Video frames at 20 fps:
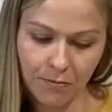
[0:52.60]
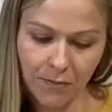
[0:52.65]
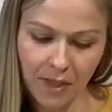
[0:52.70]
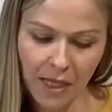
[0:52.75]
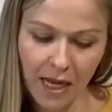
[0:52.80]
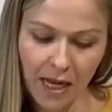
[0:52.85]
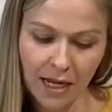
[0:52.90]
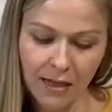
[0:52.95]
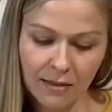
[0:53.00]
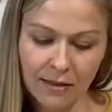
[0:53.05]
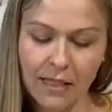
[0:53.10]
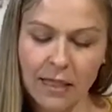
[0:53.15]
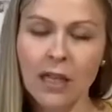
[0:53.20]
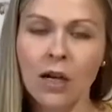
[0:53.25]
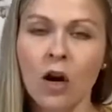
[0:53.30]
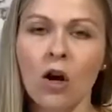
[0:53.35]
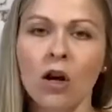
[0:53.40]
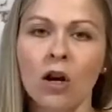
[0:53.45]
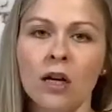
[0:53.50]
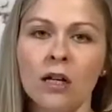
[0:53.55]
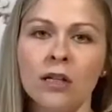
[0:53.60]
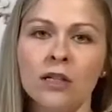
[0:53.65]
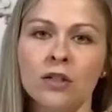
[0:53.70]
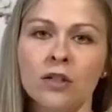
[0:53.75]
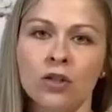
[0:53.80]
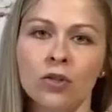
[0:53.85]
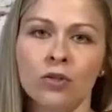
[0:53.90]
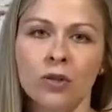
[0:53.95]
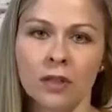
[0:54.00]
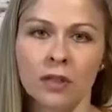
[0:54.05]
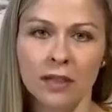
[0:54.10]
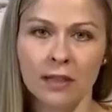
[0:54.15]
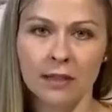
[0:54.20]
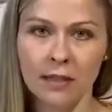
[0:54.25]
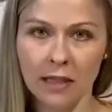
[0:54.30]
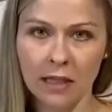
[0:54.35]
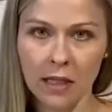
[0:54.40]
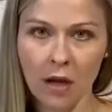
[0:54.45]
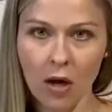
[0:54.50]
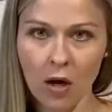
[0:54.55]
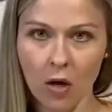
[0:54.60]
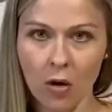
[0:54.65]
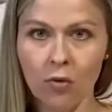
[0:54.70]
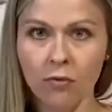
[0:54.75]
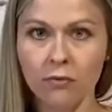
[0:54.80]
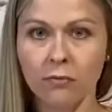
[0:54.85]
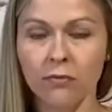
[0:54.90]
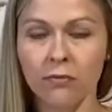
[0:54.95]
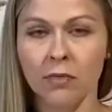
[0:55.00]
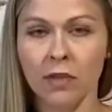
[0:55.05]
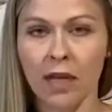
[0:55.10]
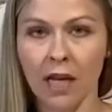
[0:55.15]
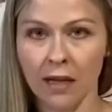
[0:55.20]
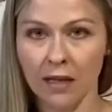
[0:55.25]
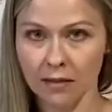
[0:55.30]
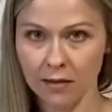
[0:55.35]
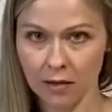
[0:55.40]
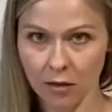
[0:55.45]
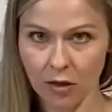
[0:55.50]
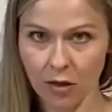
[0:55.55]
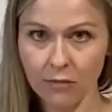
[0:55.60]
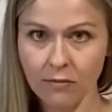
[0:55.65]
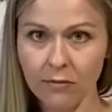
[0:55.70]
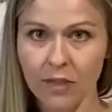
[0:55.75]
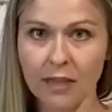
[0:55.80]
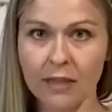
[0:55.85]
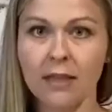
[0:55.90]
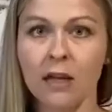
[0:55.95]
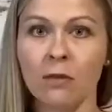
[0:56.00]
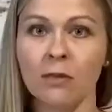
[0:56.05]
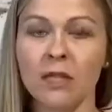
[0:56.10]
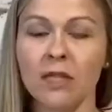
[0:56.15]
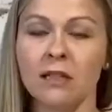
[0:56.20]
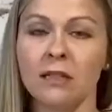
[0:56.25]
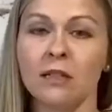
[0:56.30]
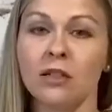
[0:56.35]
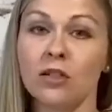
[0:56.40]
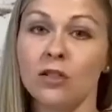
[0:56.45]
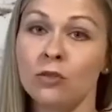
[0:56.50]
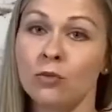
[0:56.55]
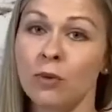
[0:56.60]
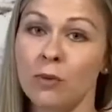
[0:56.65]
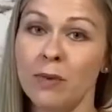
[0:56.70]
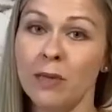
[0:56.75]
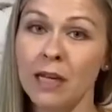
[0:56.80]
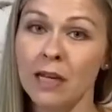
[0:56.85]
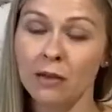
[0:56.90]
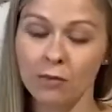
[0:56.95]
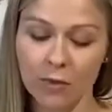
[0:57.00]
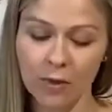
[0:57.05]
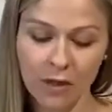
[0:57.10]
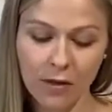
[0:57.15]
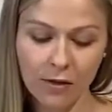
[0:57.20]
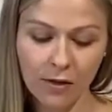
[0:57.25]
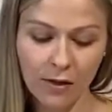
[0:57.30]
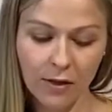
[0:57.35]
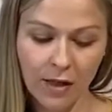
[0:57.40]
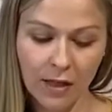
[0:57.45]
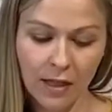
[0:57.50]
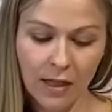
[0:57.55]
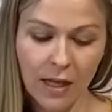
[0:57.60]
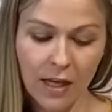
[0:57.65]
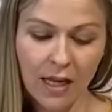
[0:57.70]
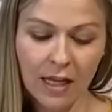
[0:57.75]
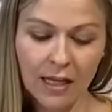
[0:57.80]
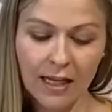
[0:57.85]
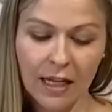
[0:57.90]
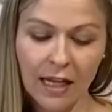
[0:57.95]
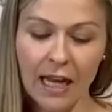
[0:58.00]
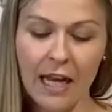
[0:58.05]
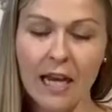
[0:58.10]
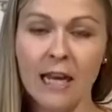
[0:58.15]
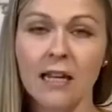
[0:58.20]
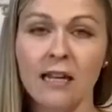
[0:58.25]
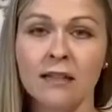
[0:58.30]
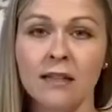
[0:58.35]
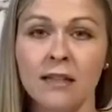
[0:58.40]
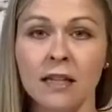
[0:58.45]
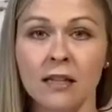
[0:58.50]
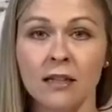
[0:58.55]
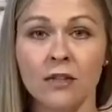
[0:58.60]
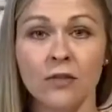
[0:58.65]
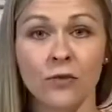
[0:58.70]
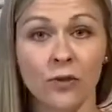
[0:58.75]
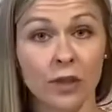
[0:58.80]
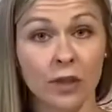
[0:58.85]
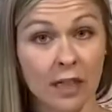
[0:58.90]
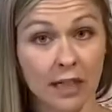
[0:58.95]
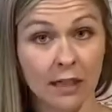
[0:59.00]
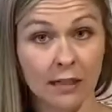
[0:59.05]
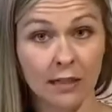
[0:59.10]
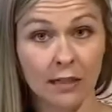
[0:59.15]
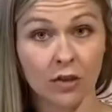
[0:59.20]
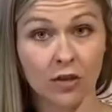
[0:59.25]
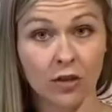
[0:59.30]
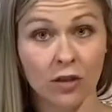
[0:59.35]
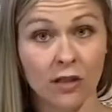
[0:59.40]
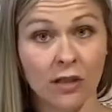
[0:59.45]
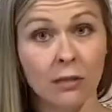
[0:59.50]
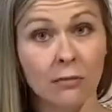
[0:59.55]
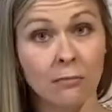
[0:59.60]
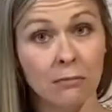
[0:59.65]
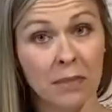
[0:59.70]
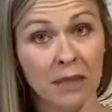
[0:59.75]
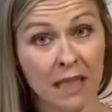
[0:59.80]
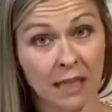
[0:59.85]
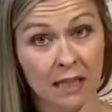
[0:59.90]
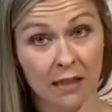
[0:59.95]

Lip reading: Casting on is usually CO, cast on. That's how many stitches we begin with. K stands for knit stitches. P